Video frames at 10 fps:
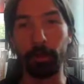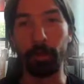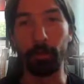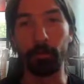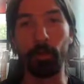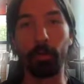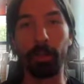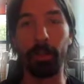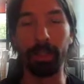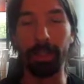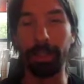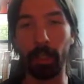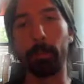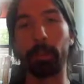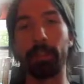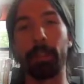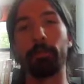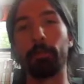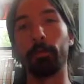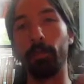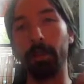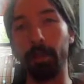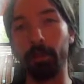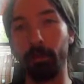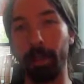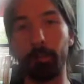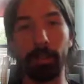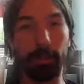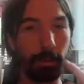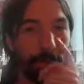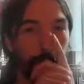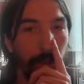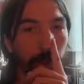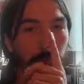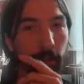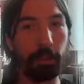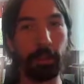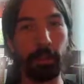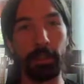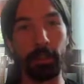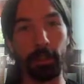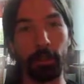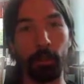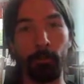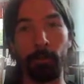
there are a lot more really dark pixels a lot more really bright pixels and the uh,